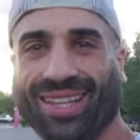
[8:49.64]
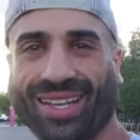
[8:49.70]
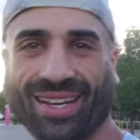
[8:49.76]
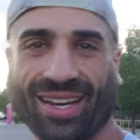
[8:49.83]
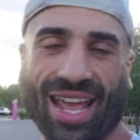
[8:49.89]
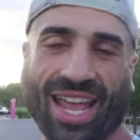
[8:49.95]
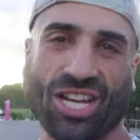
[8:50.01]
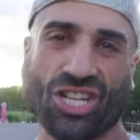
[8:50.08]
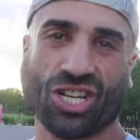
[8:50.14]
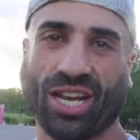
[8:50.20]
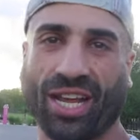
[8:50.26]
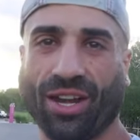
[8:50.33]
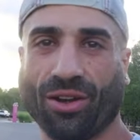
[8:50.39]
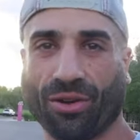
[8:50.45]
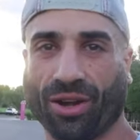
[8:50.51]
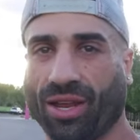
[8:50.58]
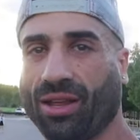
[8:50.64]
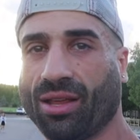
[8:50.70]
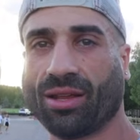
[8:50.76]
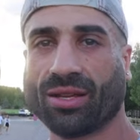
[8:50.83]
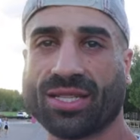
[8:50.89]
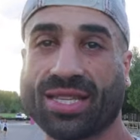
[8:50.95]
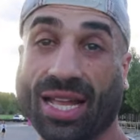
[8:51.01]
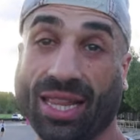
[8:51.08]
Lin Asian Eatery,
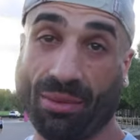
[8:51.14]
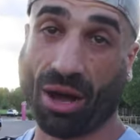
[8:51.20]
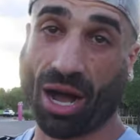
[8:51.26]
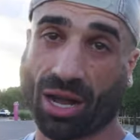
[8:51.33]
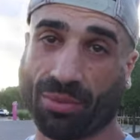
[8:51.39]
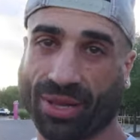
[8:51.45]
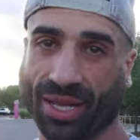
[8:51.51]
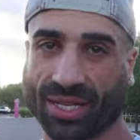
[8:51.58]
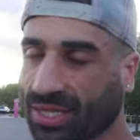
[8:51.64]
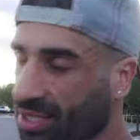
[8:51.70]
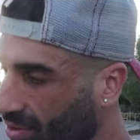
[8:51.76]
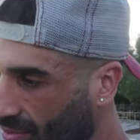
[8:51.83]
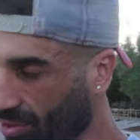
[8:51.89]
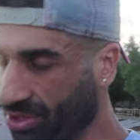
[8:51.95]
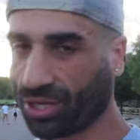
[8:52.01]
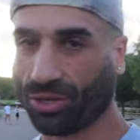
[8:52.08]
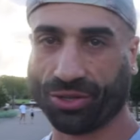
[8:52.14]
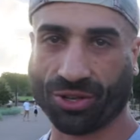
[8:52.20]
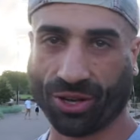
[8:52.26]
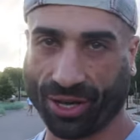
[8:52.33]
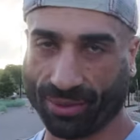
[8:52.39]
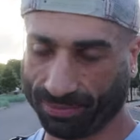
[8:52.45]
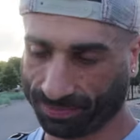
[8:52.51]
Stanley Marketplace. It was a good time.